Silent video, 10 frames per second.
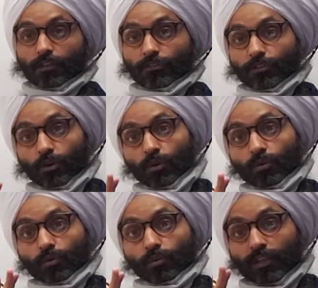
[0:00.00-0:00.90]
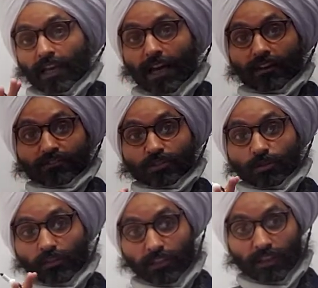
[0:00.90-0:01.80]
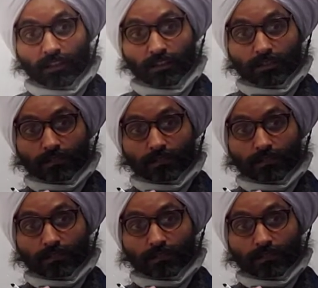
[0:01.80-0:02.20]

So we have to think